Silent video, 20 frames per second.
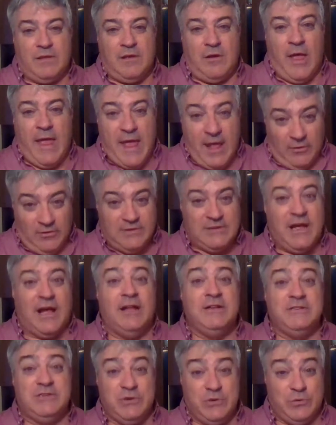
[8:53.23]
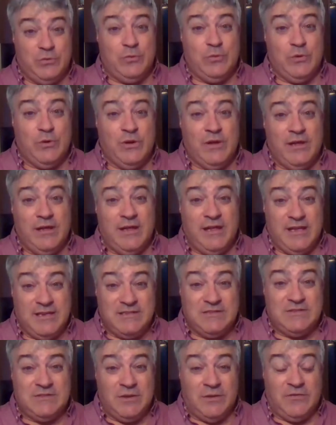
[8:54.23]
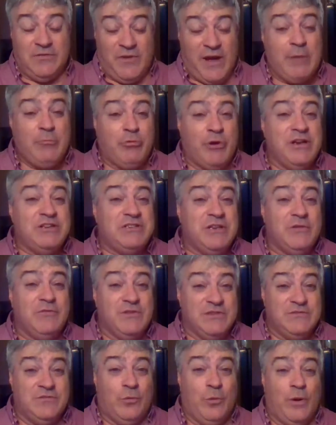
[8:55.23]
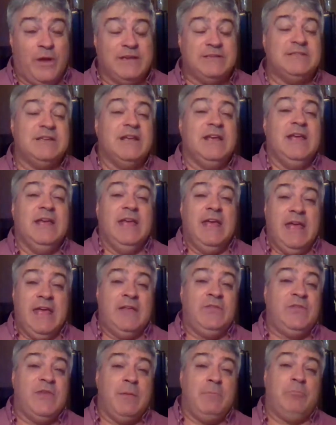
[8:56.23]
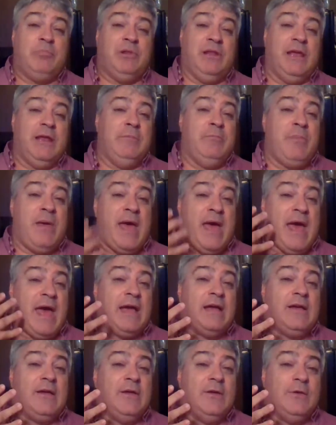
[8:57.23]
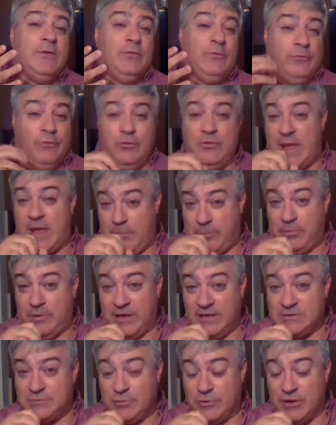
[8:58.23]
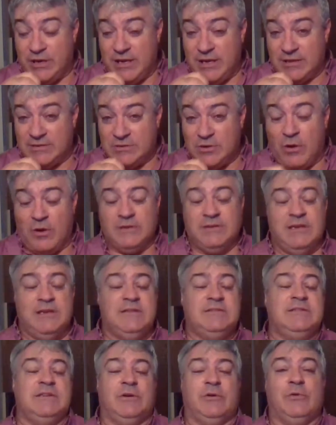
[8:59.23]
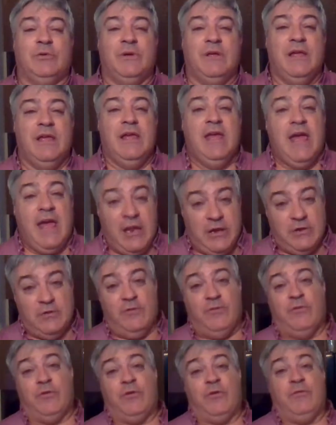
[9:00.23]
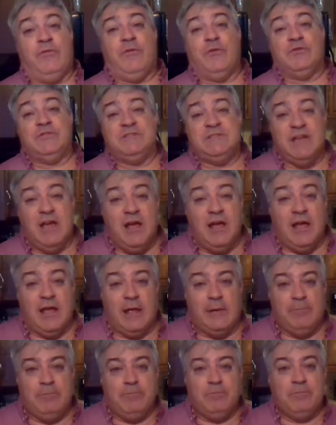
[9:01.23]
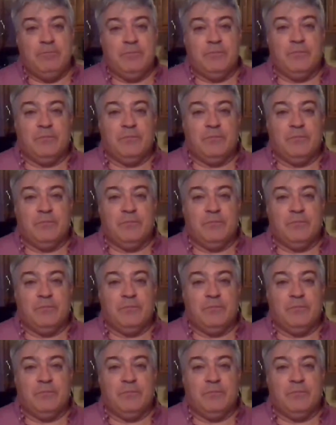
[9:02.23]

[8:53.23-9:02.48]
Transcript: held on to the vibration of his voice. It then played back through that place where he had talked into. And you, for the first time,